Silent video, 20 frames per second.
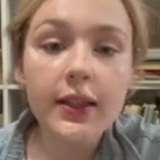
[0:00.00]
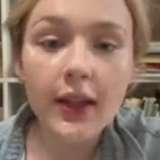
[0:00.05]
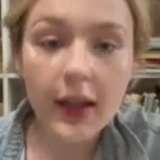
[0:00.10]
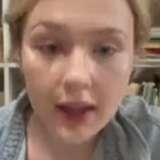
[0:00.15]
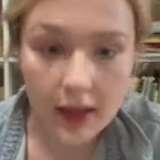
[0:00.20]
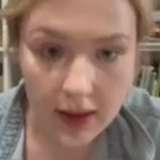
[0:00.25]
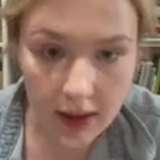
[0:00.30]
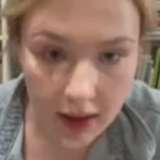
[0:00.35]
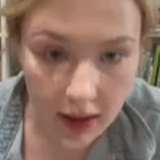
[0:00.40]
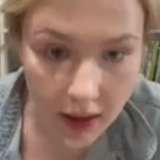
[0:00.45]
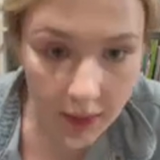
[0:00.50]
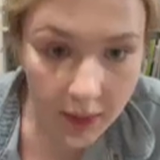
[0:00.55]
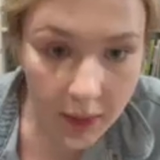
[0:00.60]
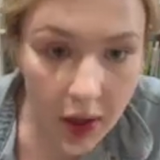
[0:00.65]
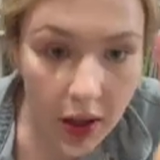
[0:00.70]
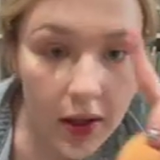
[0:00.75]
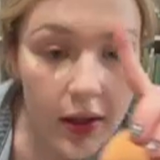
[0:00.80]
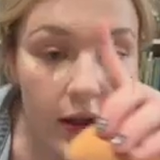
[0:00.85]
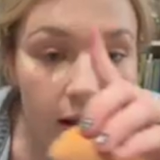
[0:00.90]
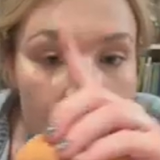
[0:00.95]
nicely.
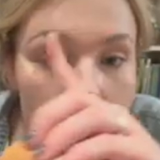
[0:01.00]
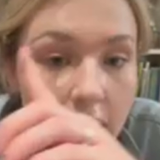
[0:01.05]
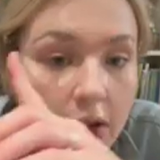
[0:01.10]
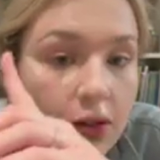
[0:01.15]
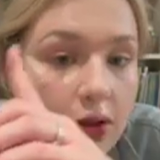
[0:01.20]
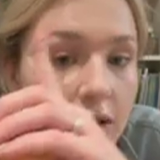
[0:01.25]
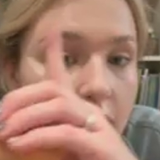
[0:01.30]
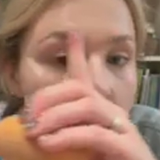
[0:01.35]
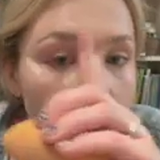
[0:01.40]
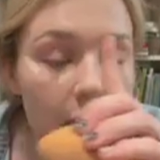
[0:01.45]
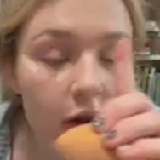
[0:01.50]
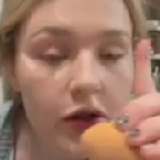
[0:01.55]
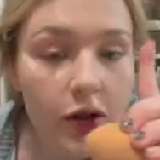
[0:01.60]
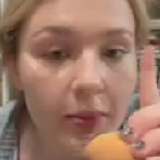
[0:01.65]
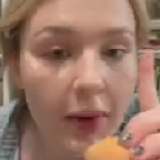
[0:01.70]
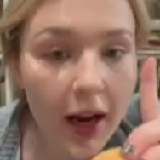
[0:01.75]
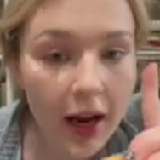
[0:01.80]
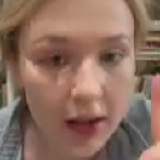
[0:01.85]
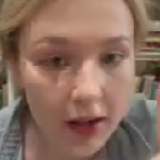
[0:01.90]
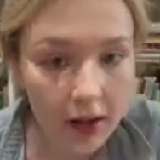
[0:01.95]
You can see there's not a
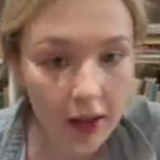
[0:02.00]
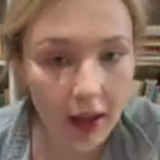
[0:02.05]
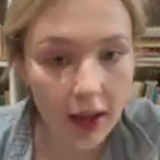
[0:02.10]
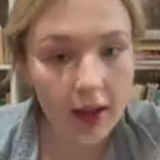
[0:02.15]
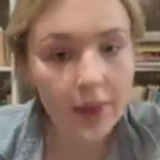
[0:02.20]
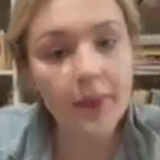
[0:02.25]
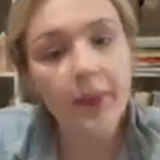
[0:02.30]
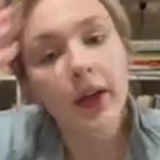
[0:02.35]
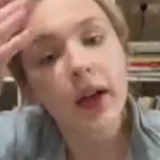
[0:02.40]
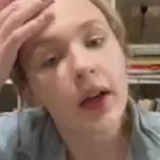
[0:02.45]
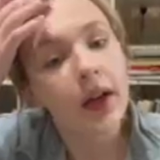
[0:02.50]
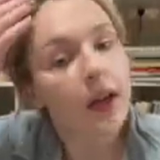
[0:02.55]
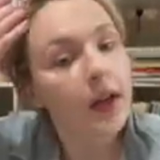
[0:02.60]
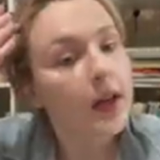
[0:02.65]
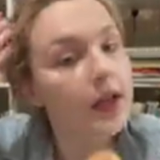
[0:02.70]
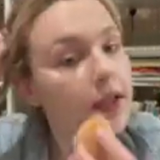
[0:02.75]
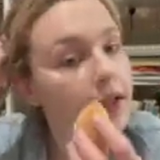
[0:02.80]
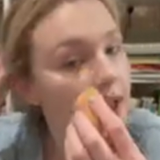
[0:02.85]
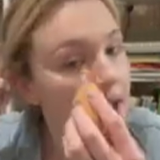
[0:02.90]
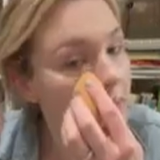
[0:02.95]
dramatic line.
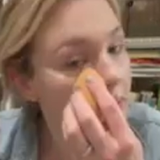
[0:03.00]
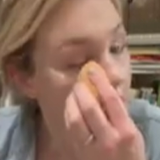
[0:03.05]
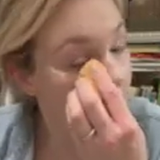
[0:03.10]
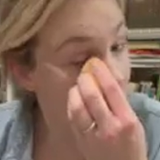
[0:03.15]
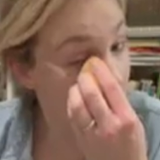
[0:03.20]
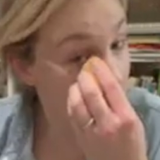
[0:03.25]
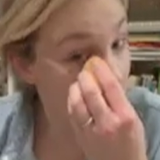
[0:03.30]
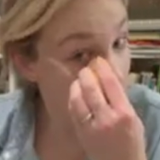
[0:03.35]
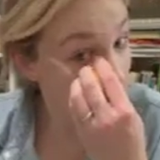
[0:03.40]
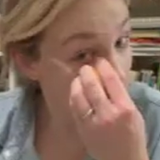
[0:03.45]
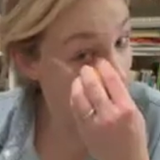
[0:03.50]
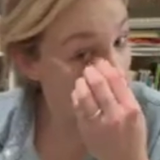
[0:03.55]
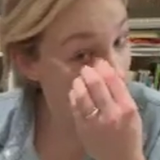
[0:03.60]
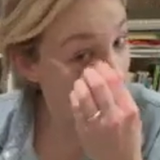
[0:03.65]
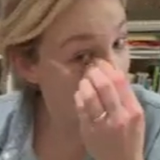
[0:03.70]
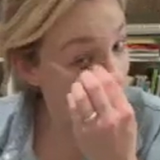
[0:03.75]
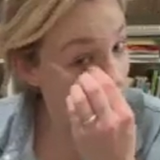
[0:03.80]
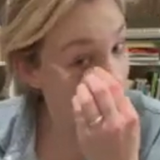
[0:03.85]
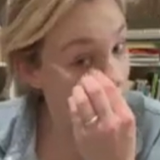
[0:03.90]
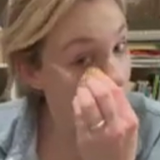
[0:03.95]
Same thing over
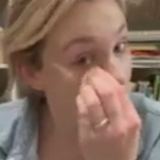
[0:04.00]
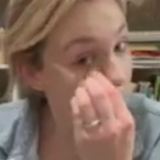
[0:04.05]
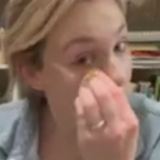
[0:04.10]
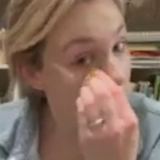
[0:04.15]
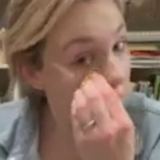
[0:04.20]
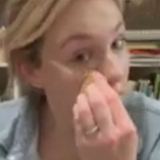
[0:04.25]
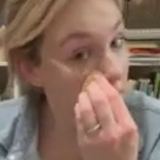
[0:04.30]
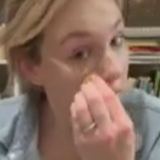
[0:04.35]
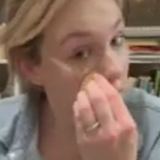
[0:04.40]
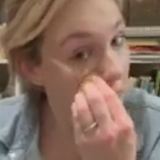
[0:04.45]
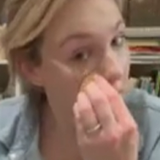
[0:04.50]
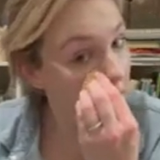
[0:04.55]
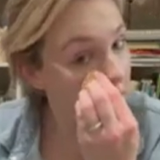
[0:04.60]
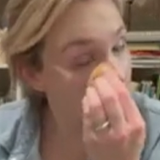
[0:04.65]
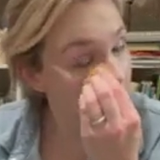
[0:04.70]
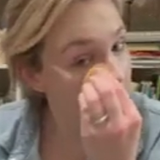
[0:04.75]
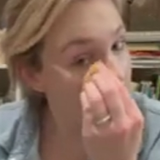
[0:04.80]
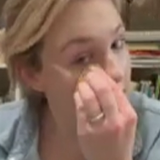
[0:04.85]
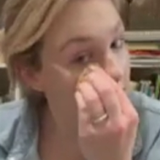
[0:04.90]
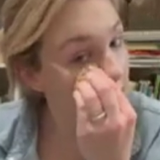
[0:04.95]
here. We're gonna blend
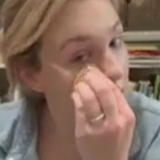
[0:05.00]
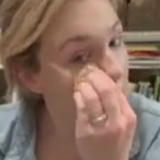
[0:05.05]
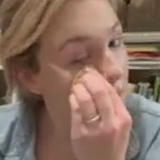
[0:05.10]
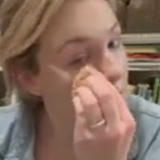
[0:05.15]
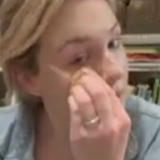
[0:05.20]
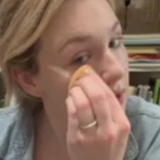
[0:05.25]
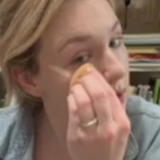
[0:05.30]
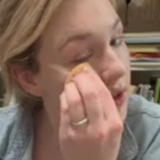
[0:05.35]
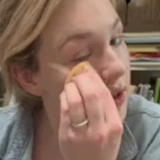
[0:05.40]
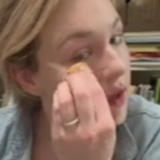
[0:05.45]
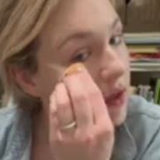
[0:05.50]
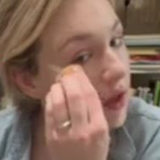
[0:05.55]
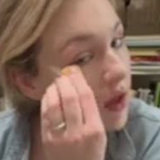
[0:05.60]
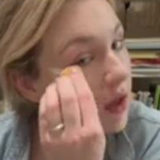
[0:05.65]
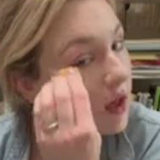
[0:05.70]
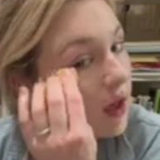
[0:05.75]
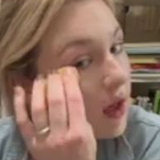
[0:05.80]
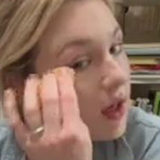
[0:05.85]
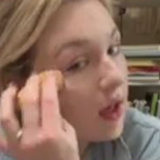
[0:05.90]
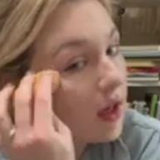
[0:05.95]
down
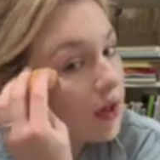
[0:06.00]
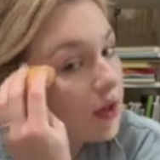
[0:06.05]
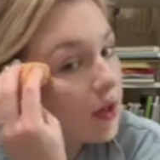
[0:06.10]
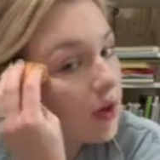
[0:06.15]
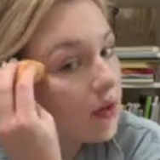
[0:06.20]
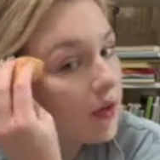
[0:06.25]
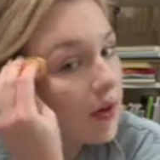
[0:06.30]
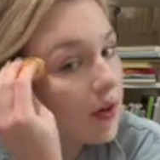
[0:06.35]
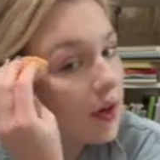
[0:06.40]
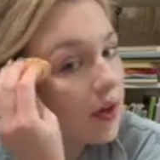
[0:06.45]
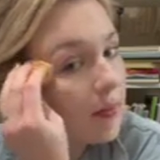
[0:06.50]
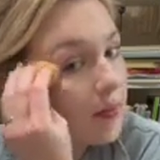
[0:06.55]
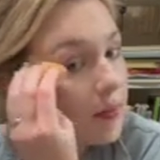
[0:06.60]
and over.